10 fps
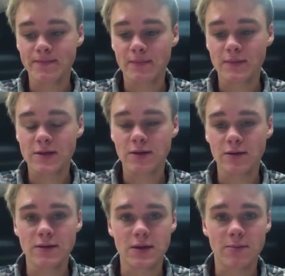So
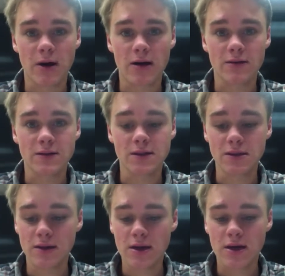there's hypocrisy.
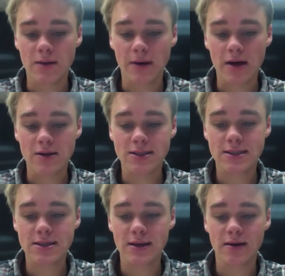
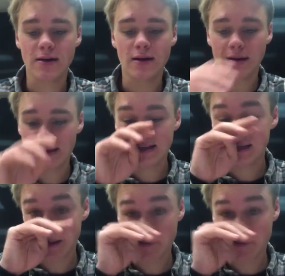Hypocrisy isn't the